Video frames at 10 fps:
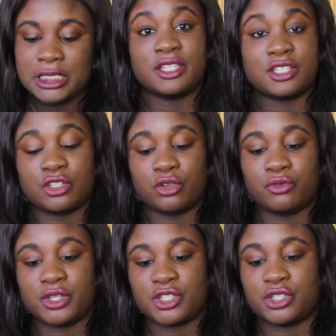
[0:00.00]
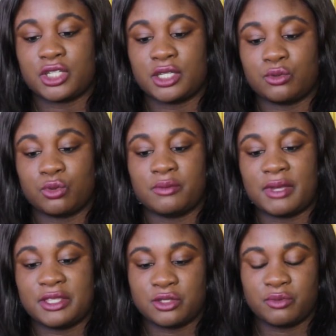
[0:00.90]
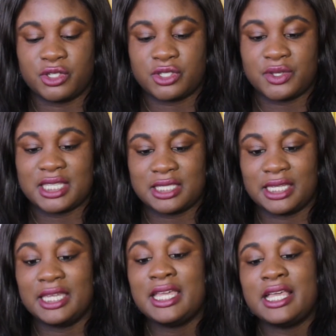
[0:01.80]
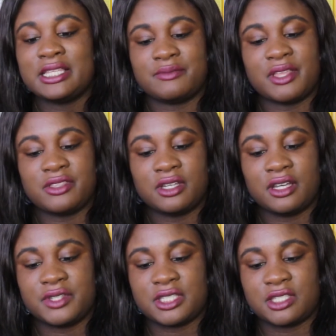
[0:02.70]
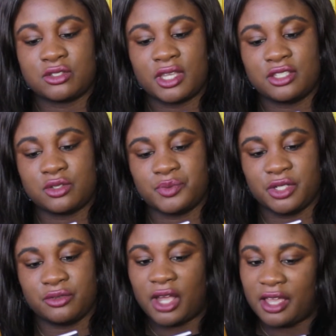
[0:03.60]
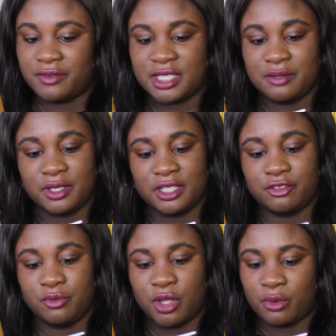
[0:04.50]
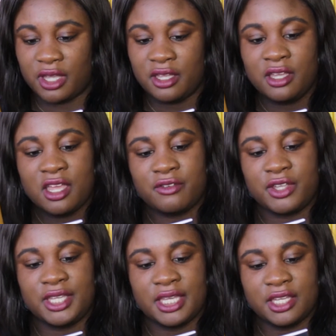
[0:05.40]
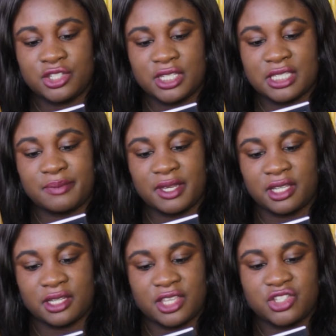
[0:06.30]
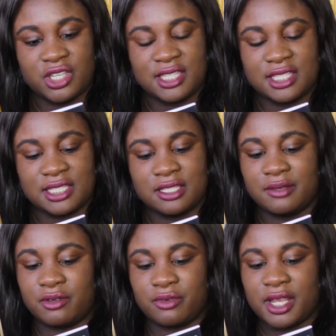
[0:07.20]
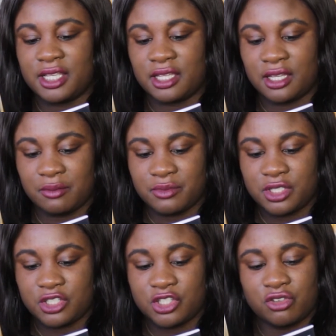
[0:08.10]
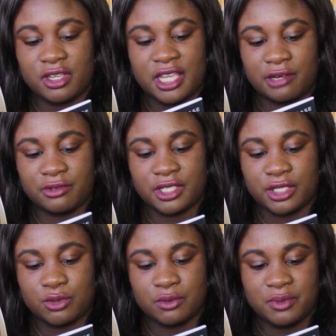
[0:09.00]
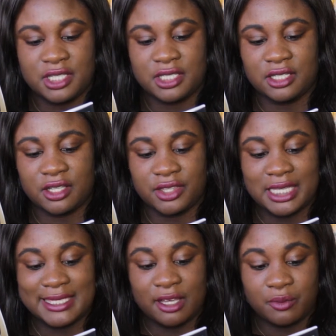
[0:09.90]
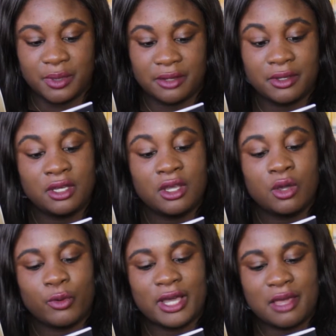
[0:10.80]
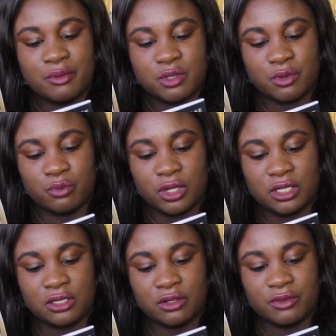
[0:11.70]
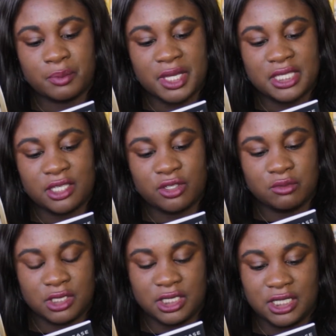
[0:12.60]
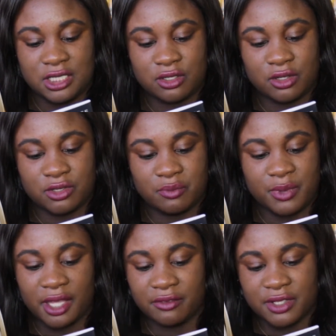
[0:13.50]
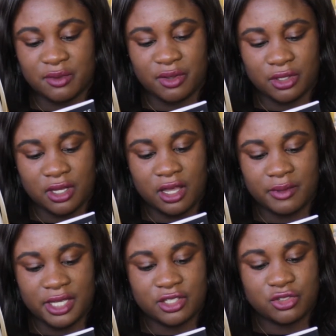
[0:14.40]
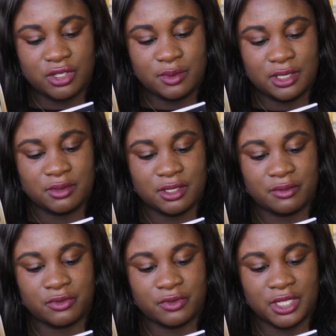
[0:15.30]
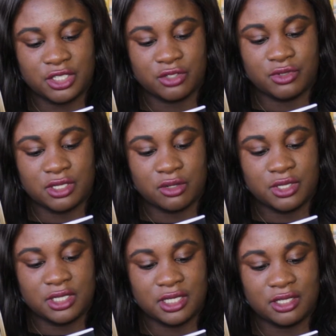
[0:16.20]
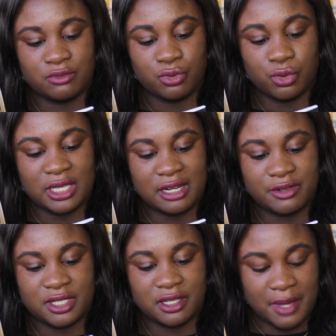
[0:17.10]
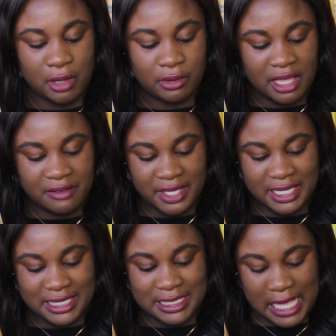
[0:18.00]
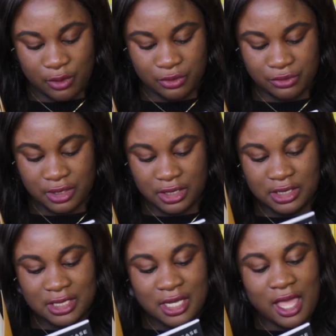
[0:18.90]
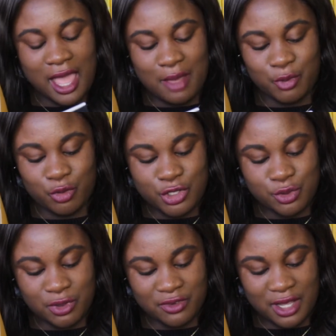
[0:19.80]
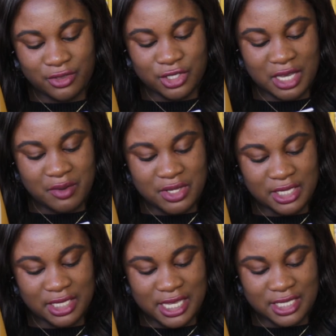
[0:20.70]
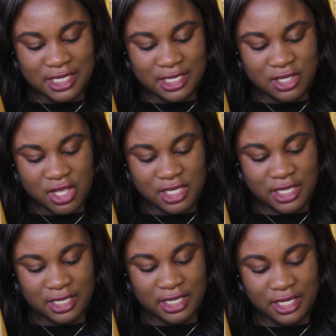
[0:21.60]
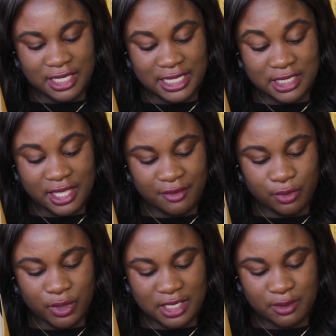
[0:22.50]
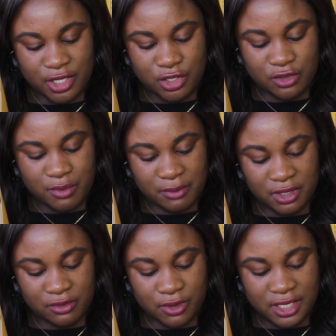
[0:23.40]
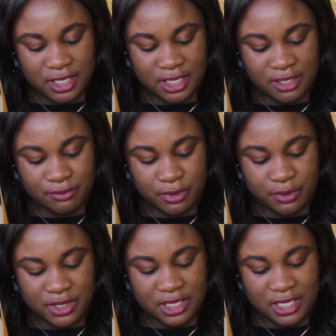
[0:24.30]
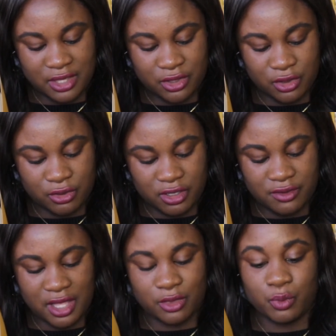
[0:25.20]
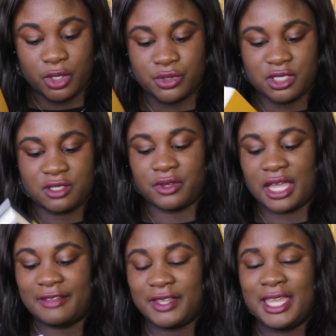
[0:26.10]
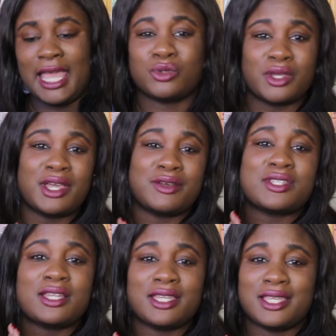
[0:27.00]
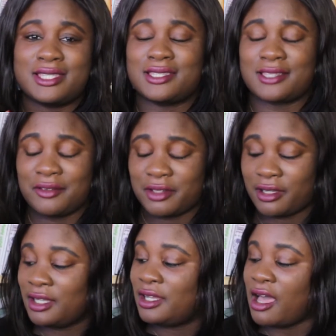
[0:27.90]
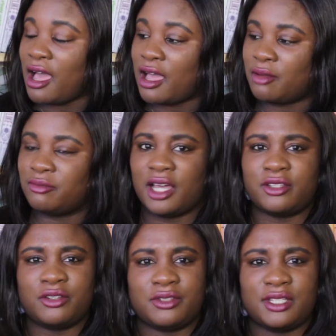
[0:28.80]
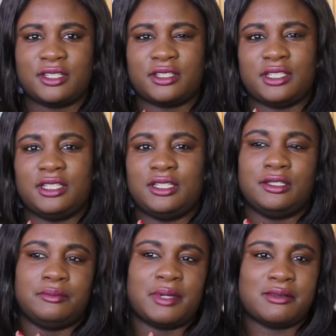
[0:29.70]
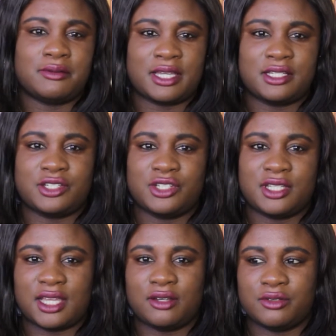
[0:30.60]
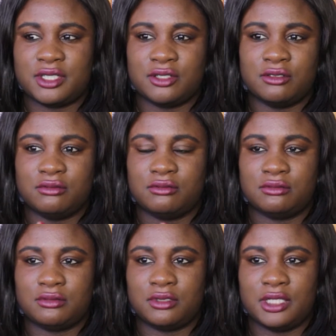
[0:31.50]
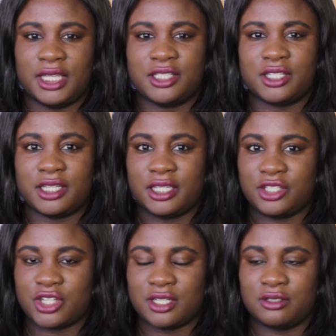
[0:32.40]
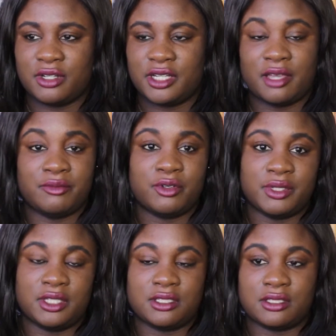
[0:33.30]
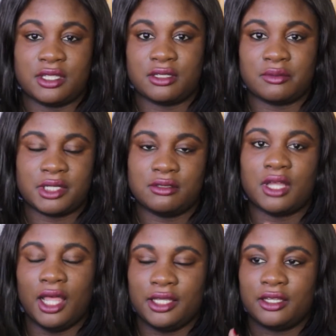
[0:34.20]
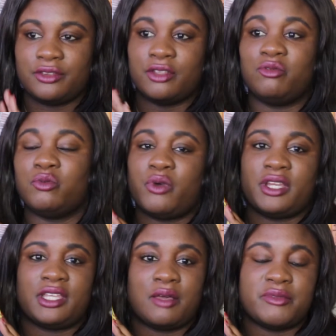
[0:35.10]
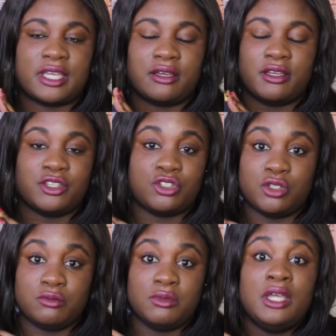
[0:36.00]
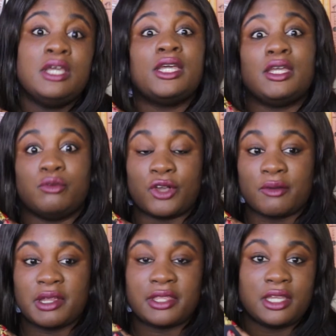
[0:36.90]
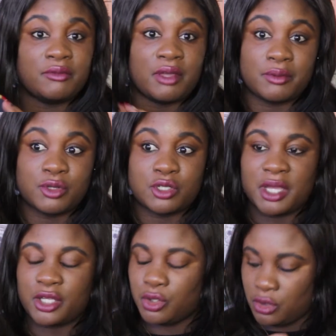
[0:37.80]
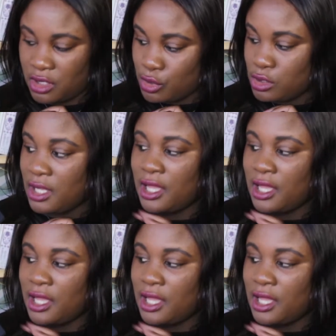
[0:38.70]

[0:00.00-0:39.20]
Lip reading: This is a non-fiction title talking about insomnia, so it says here, Samantha Harvey's insomnia arrives seemingly from nowhere. For a year, she has spent her nights chasing sleep that rarely comes. She's tried everything to appease it, nothing is helping. What happens when one of the basic human needs goes unmet? For Samantha Harvey, extreme sleep deprivation resulted in raw clarity about life itself. Originally profound, The Shapeless Unease is a startling, insightful exploration of memory, writing and influence, death and grief, and the will to survive. Also, how stunning is this cover? I don't think the paperback edition is out until later in January. I'm filming this like a bit earlier than when it comes out. I assume it will come out then, it might be pushed back, who knows.